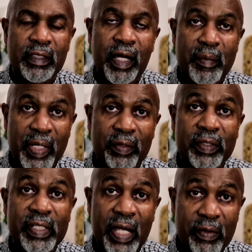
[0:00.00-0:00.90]
I'm going
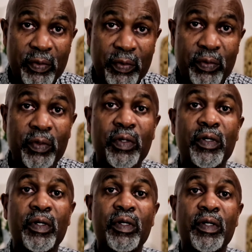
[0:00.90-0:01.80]
to carry you
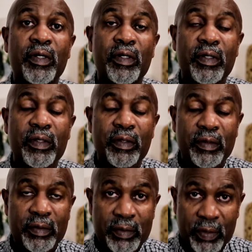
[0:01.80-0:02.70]

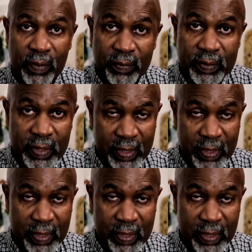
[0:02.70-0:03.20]
down